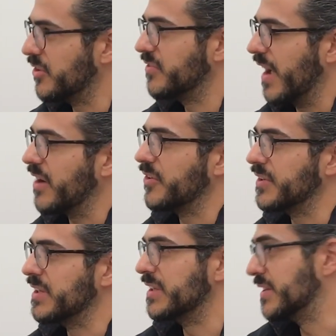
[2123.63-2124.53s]

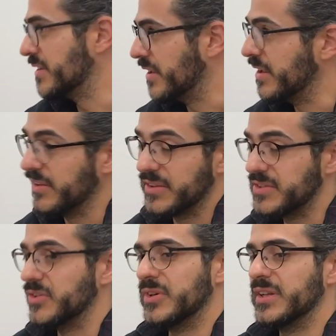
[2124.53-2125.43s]
faculty and the
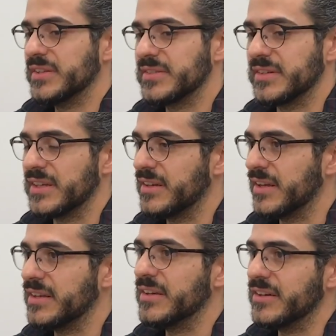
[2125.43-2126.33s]
students and get an
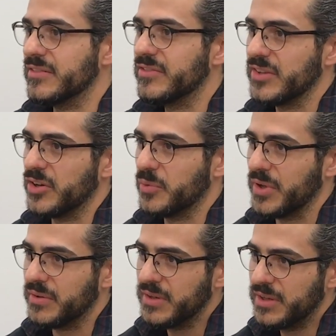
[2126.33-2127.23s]
idea of
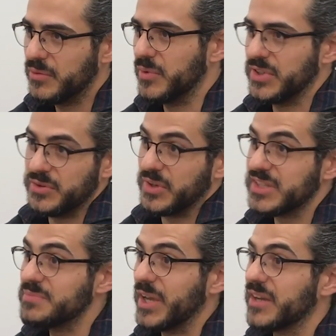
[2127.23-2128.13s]
what to
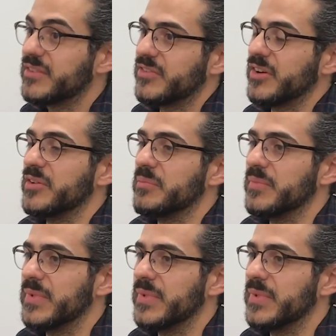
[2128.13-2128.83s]
expect from